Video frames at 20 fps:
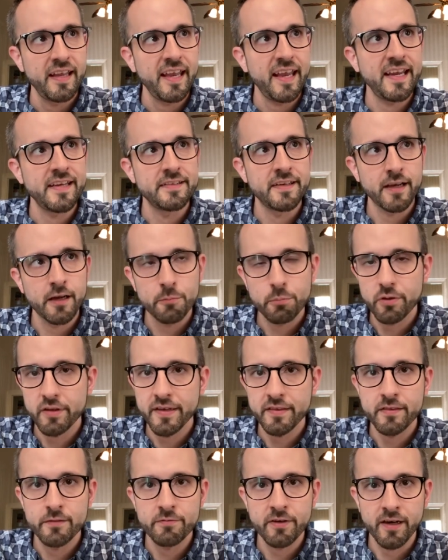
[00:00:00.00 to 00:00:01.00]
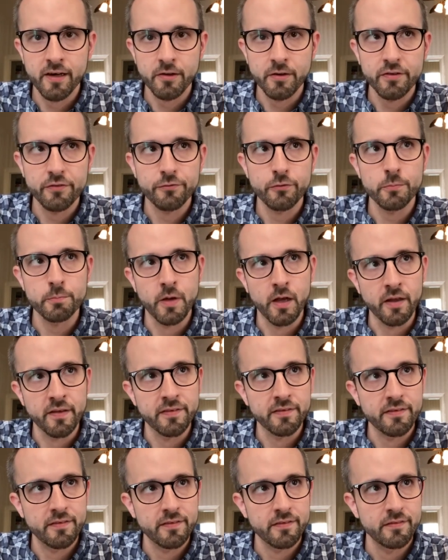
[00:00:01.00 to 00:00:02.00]
He downplayed the virus for
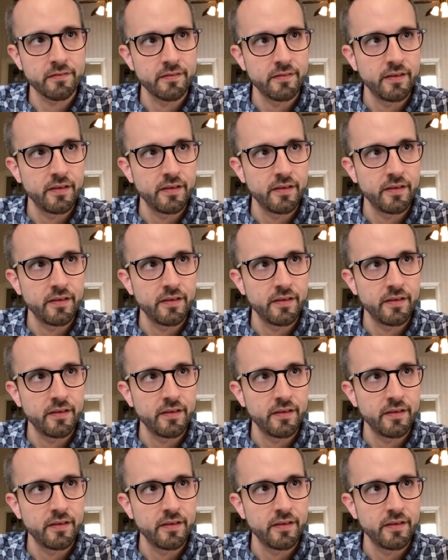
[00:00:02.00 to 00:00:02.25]
months,